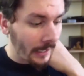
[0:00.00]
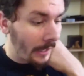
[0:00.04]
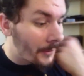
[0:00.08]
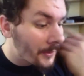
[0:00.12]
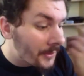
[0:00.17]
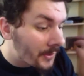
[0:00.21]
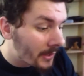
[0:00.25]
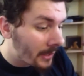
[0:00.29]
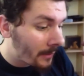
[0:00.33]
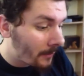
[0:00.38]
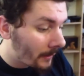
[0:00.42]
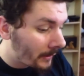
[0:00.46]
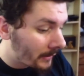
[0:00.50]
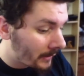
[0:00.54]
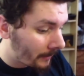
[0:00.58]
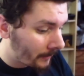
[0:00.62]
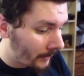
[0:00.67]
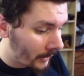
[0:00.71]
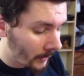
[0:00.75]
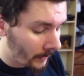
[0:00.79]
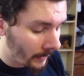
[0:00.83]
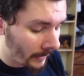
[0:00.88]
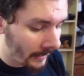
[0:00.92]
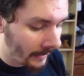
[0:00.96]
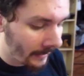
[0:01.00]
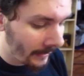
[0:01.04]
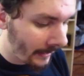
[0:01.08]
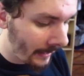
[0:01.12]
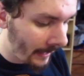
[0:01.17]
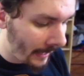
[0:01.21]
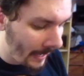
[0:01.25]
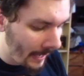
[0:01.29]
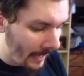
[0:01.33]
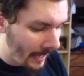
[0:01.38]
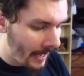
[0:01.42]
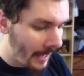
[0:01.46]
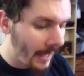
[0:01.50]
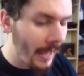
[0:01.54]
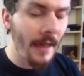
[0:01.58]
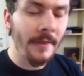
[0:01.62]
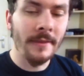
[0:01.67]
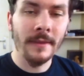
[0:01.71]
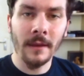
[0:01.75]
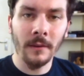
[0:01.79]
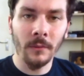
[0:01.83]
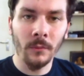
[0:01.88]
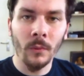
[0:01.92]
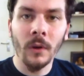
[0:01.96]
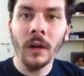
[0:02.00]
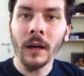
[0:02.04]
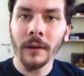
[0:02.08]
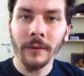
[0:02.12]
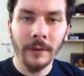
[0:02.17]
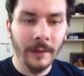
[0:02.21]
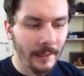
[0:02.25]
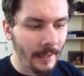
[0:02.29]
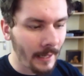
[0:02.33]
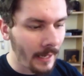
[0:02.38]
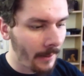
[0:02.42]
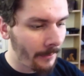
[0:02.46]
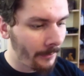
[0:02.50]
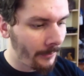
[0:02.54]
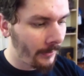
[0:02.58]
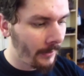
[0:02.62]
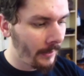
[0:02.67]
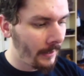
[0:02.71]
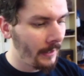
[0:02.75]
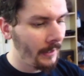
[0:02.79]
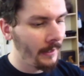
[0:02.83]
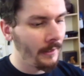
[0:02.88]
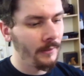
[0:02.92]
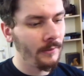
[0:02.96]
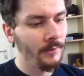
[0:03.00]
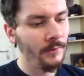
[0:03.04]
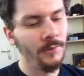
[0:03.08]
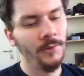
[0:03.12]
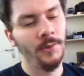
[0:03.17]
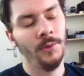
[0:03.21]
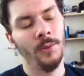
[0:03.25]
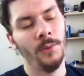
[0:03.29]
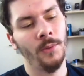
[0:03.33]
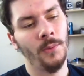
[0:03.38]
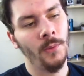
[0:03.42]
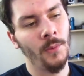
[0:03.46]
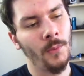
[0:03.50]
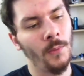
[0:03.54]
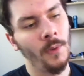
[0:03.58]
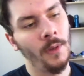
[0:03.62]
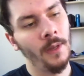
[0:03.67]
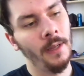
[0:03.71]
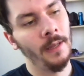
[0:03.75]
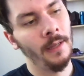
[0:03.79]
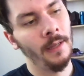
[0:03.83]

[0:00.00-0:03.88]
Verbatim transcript: I'll see once I'm doing it, and then wire it up to